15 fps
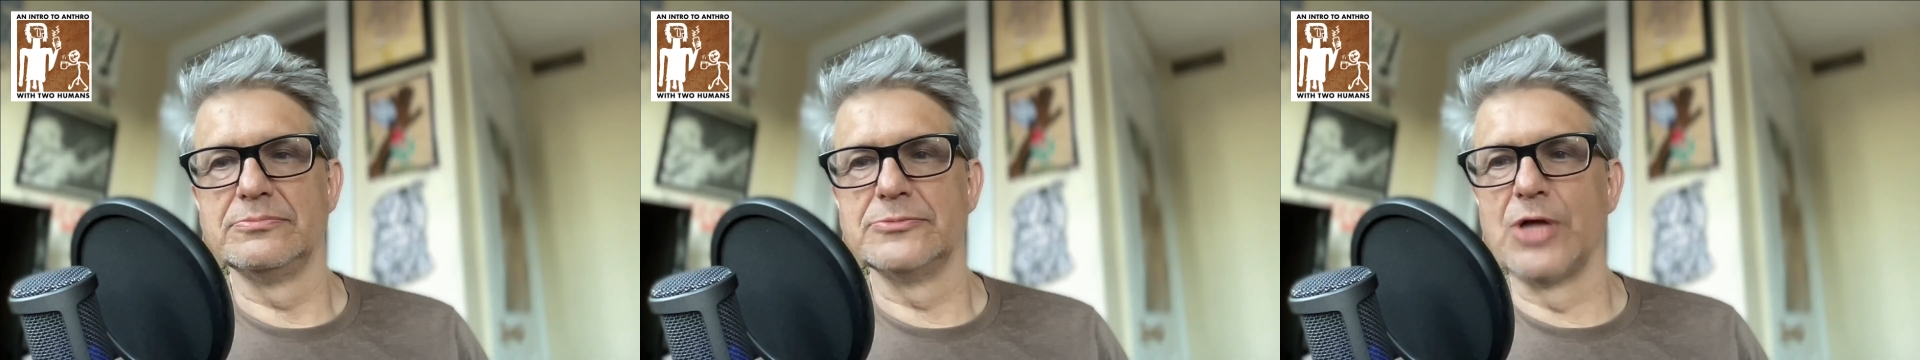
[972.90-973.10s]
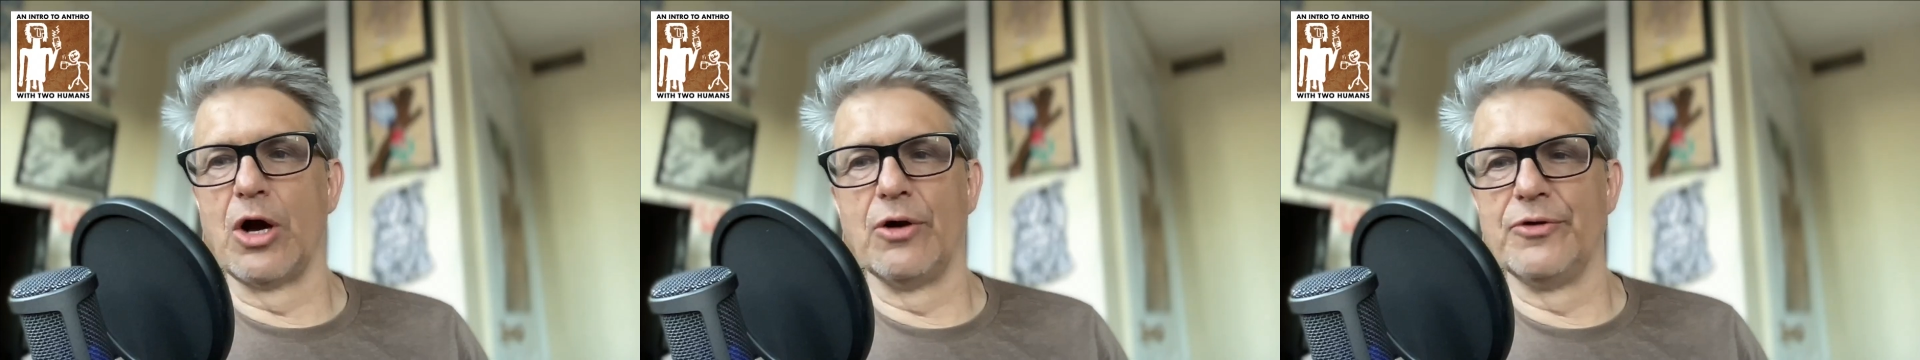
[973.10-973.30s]

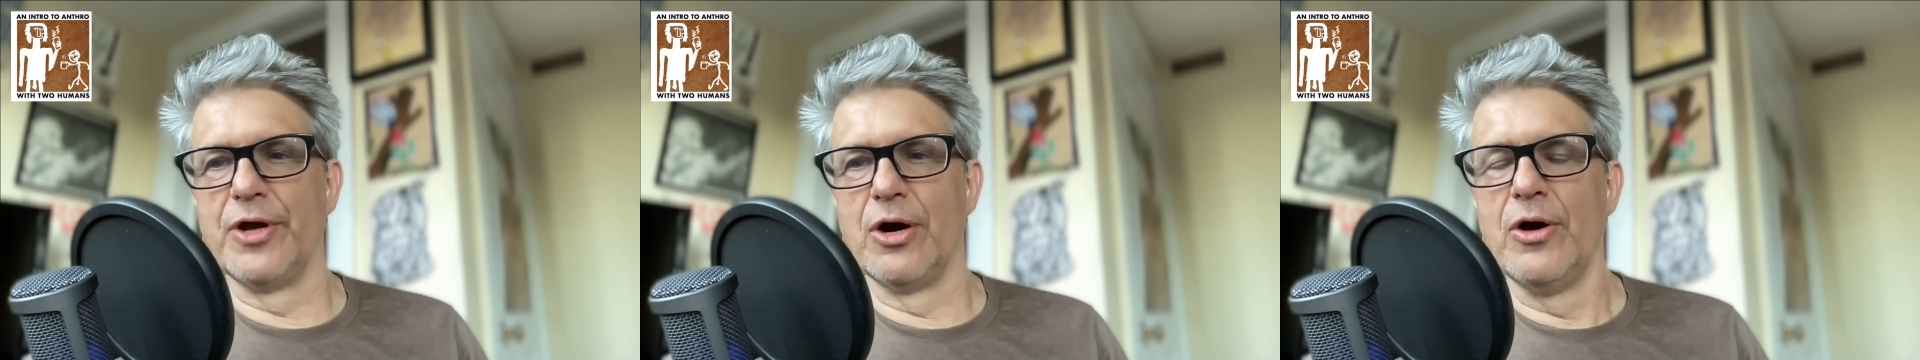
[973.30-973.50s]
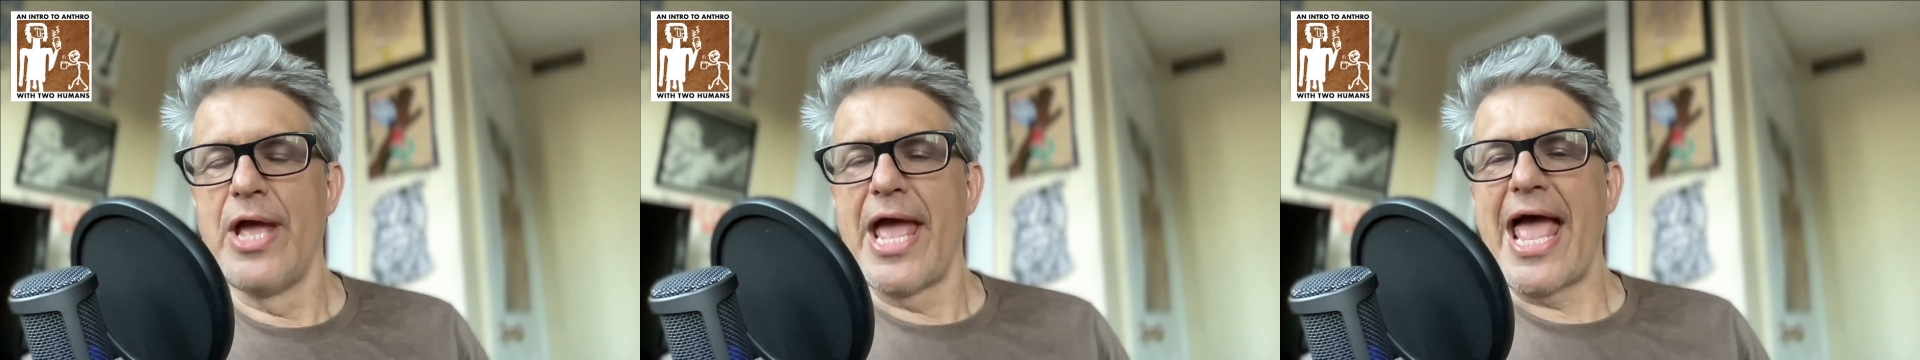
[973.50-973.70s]
Oh
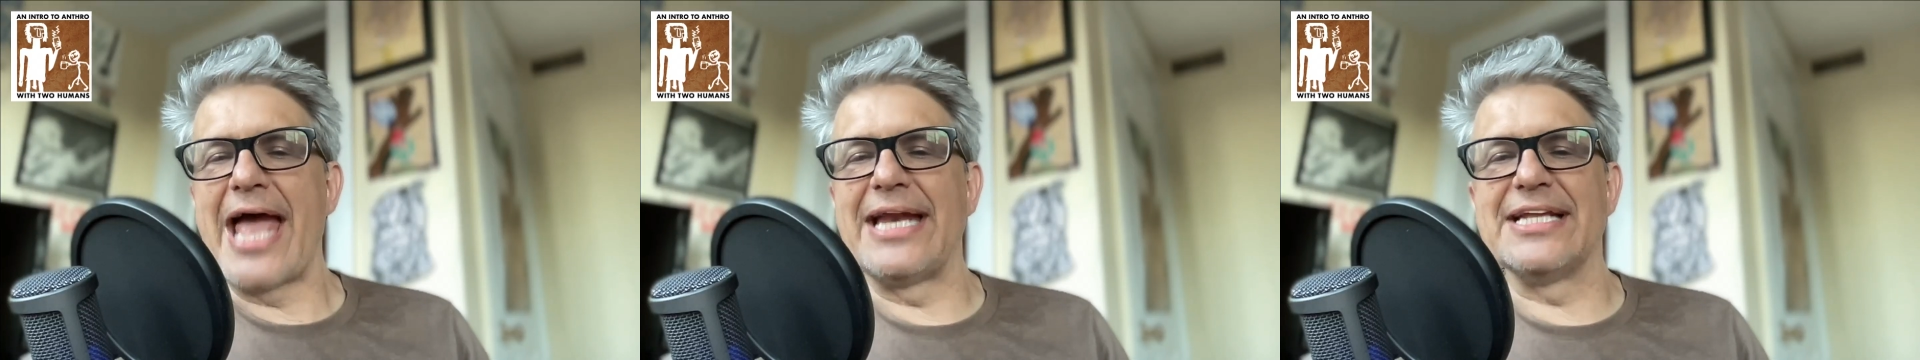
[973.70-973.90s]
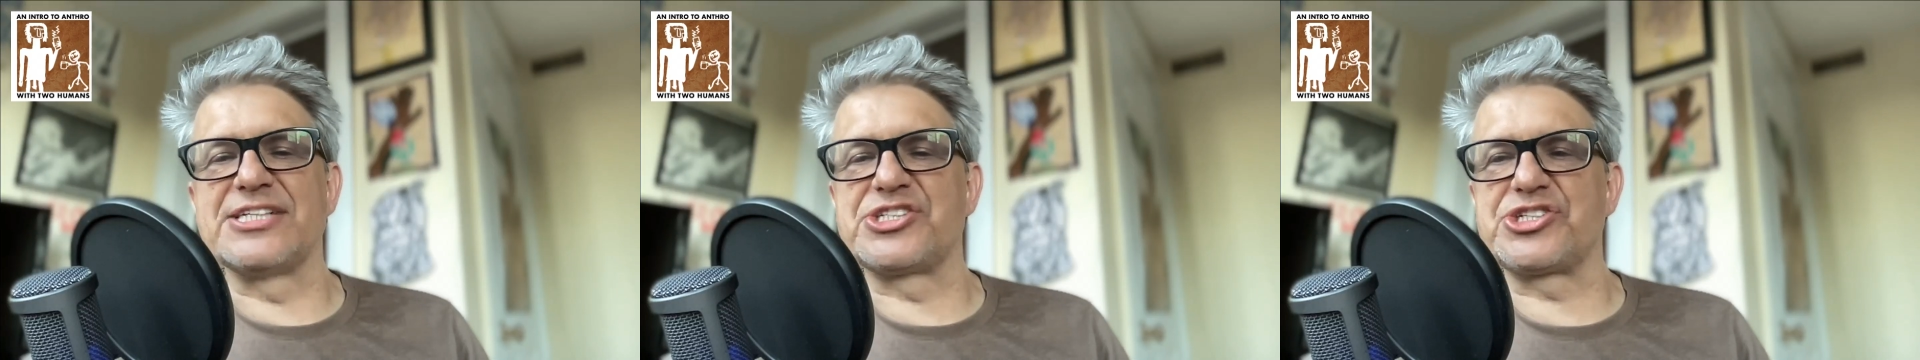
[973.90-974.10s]
no.
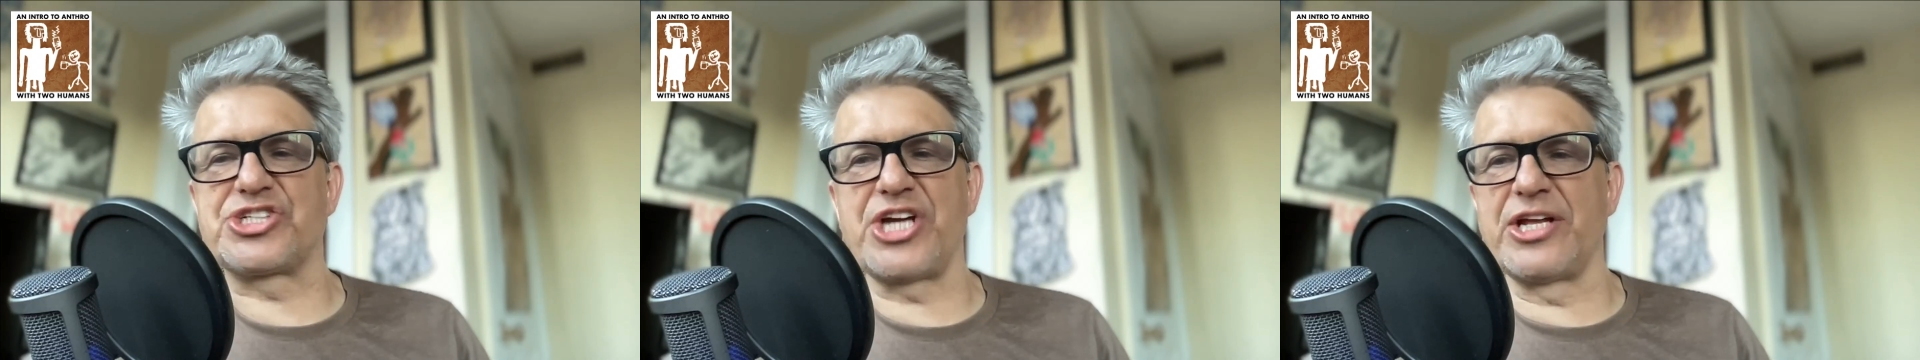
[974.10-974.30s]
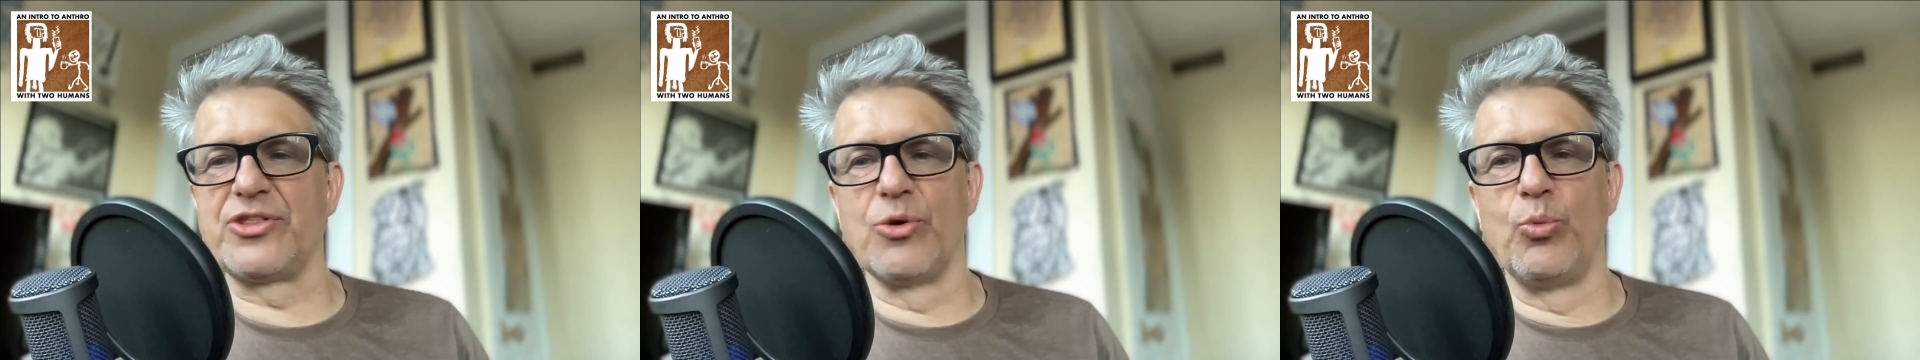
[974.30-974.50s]
And it's
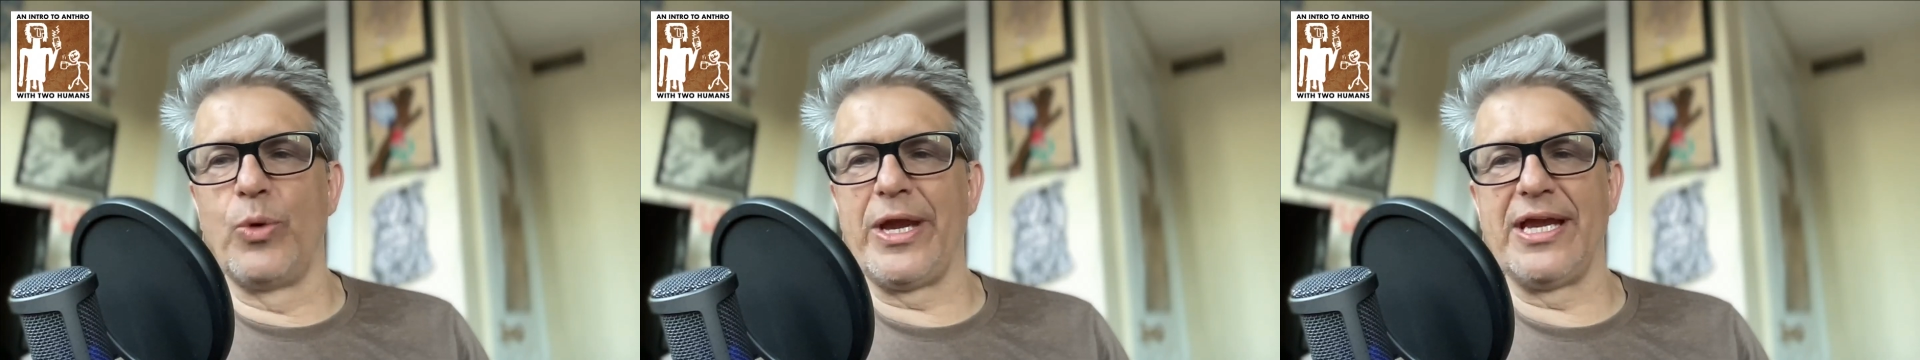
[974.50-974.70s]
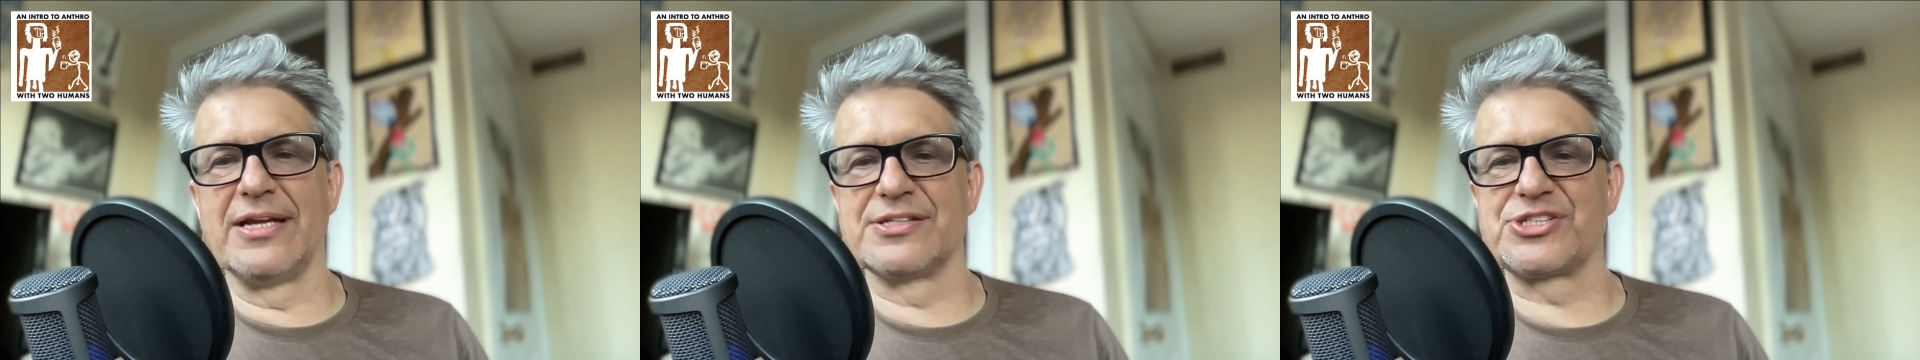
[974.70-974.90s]
changed. The
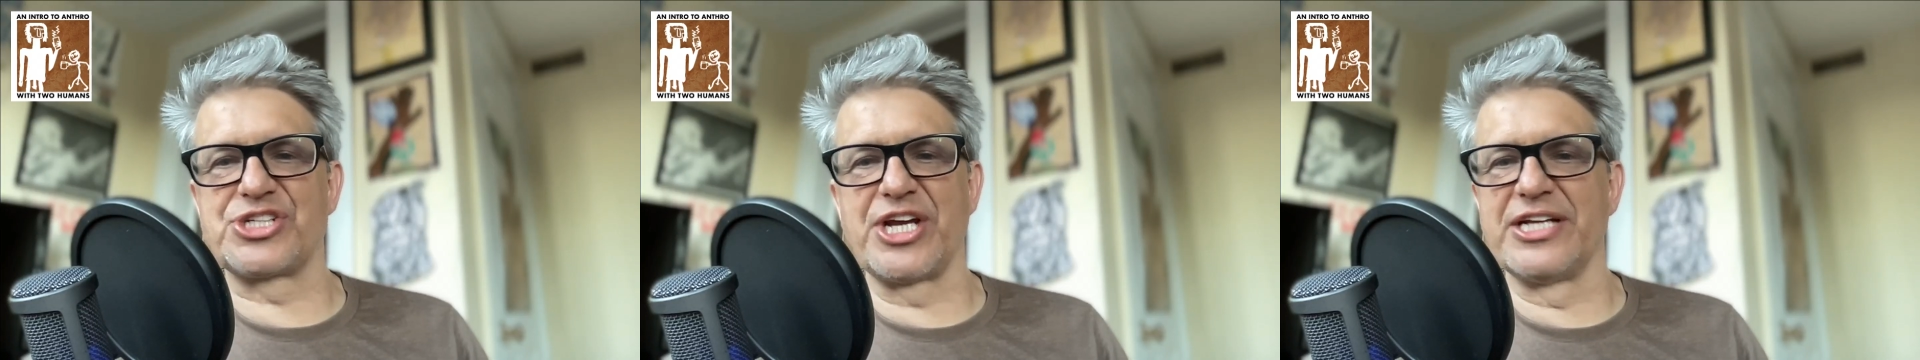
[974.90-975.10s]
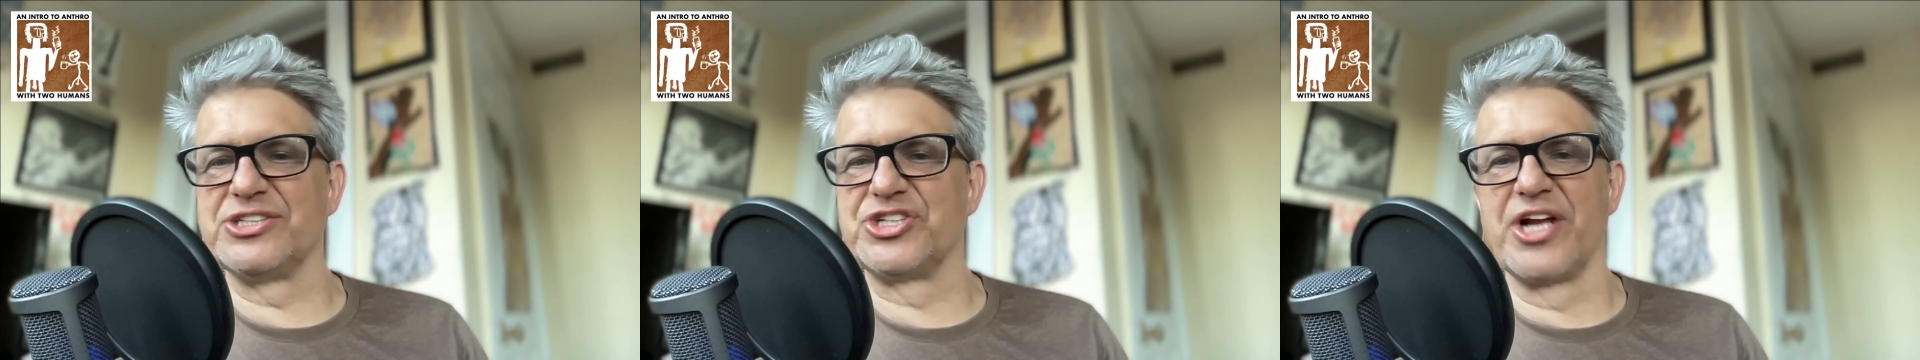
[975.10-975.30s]
weed has
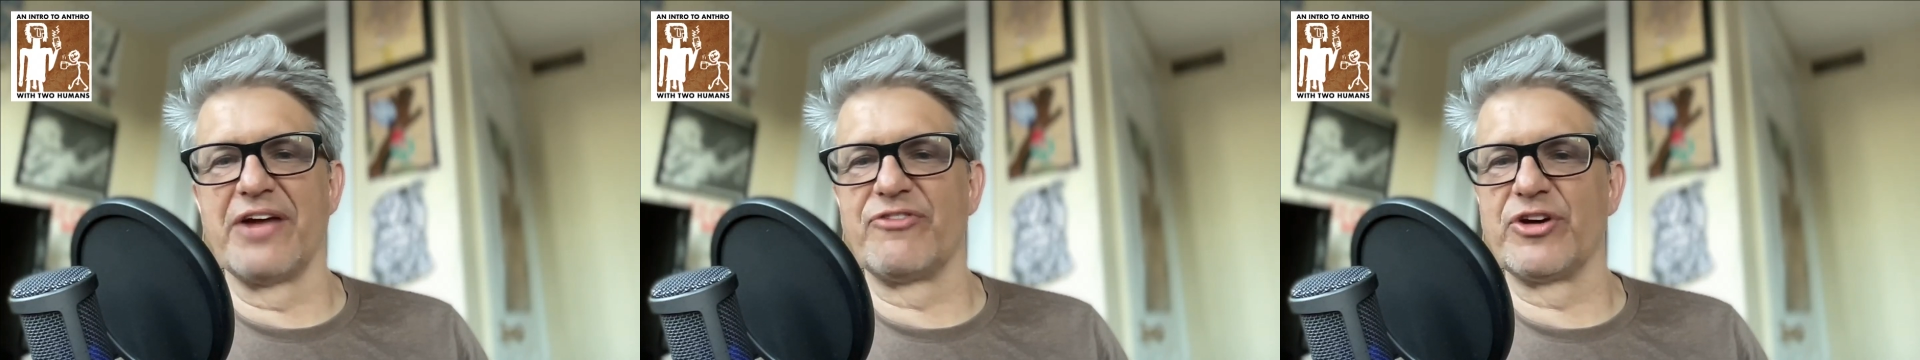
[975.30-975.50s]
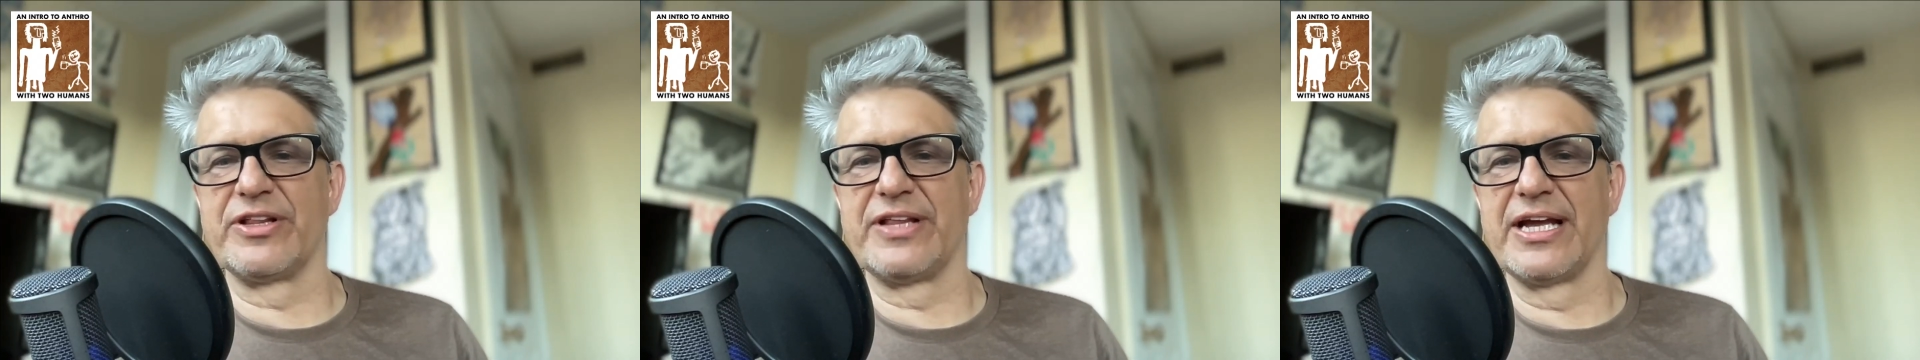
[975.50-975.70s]
changed
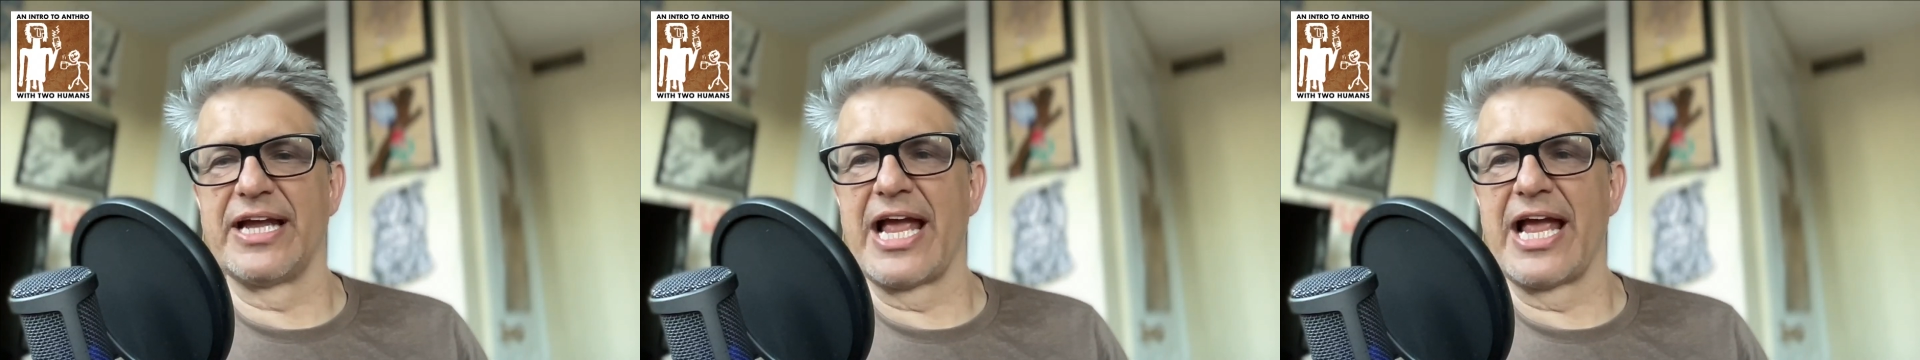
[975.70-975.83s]
everything.